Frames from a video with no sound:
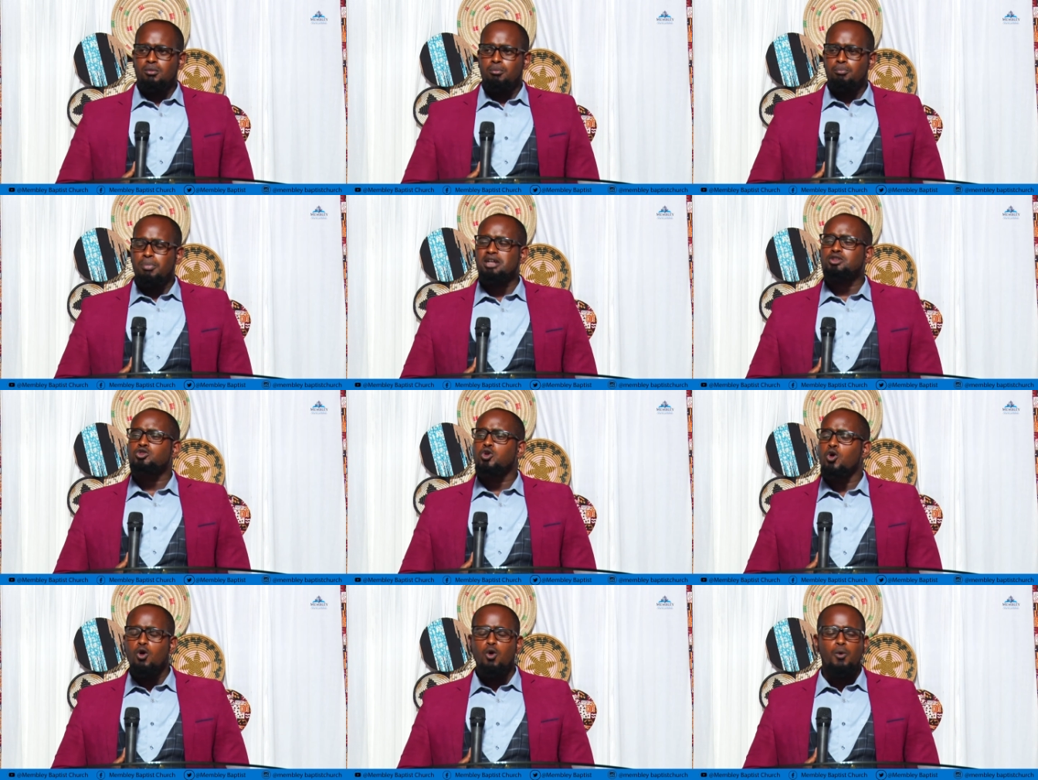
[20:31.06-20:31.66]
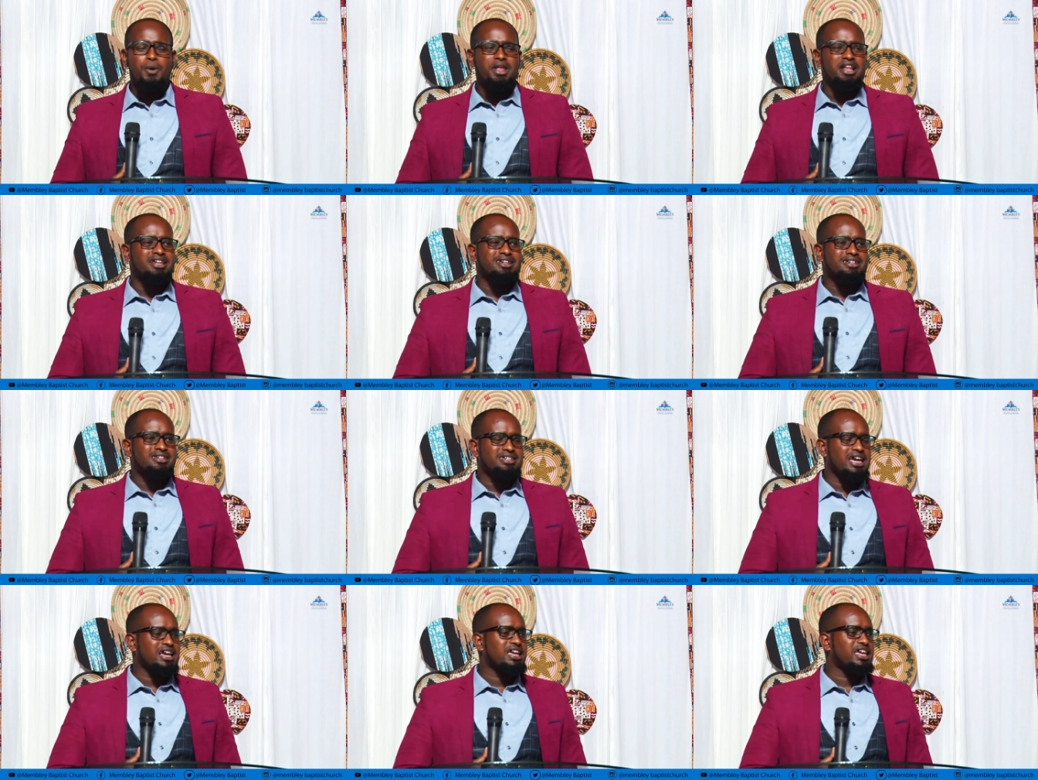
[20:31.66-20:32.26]
But who will
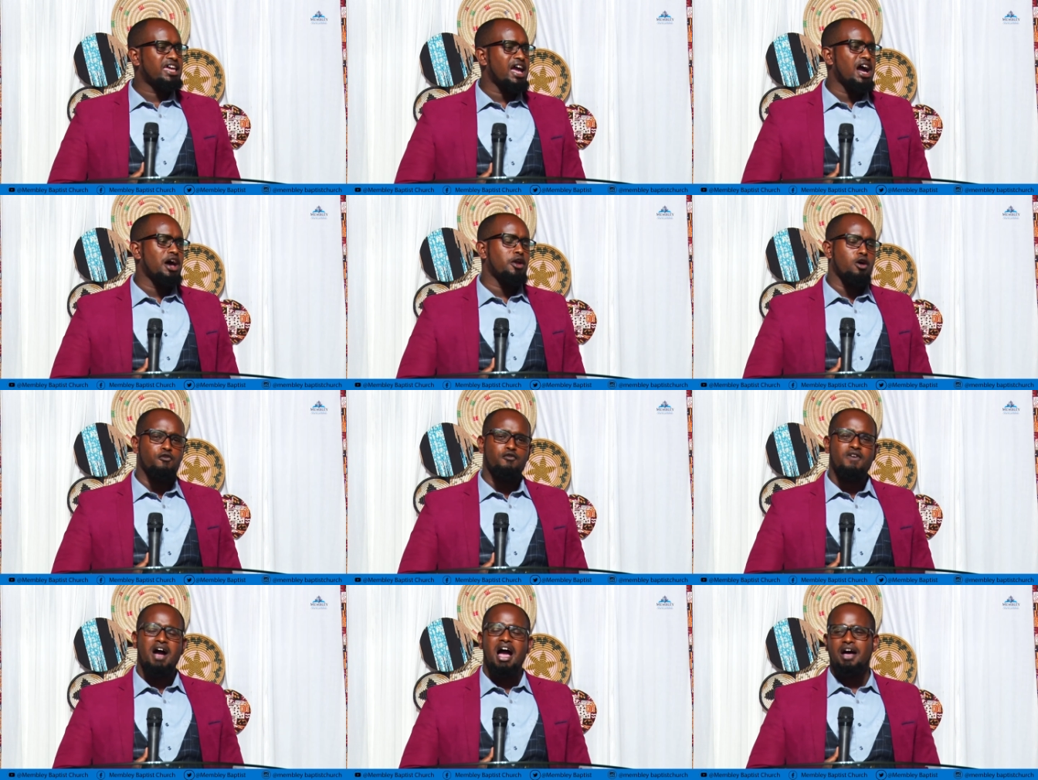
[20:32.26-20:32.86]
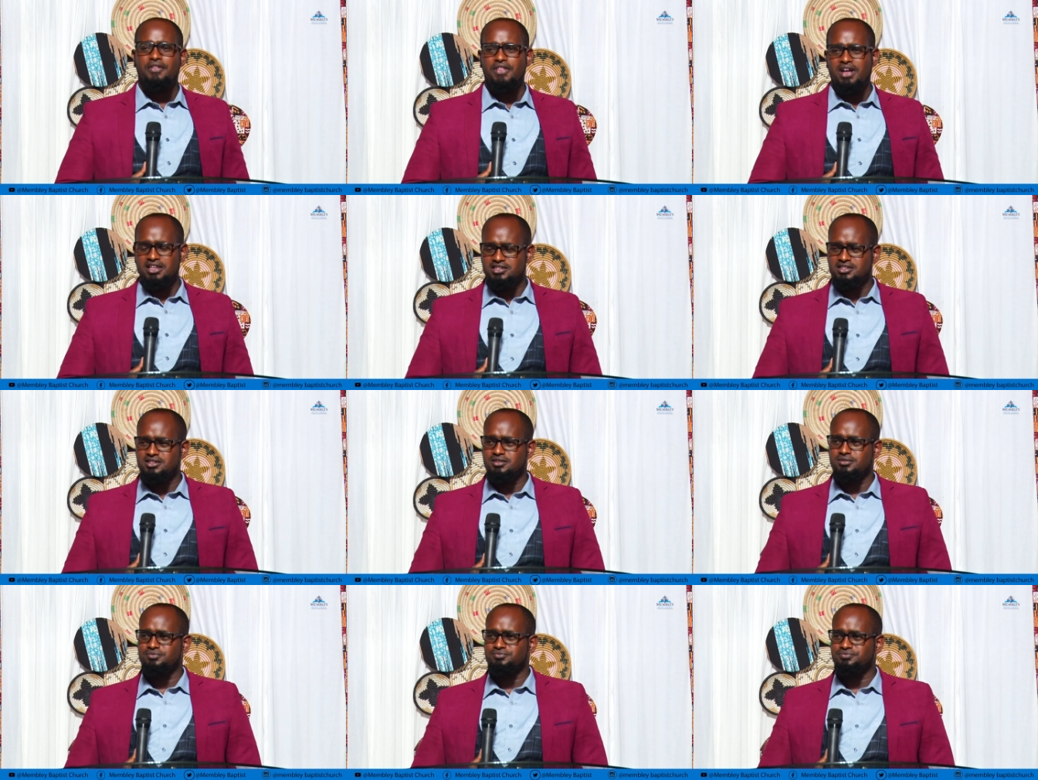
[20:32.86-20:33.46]
take care of
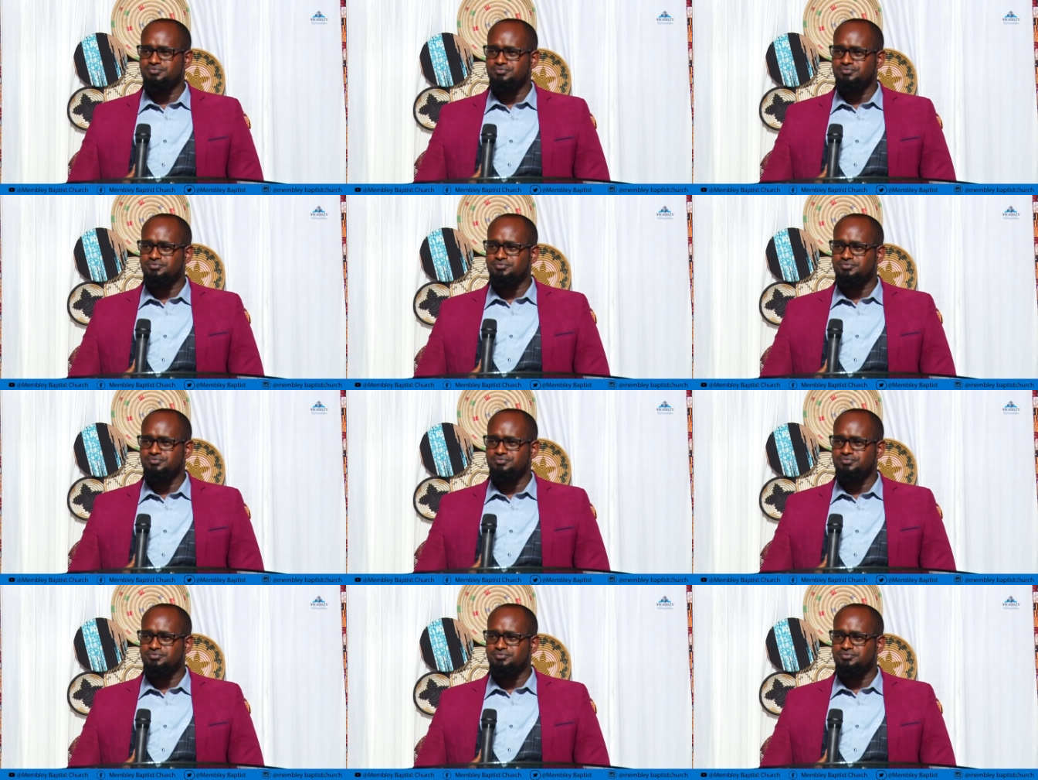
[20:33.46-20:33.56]
others?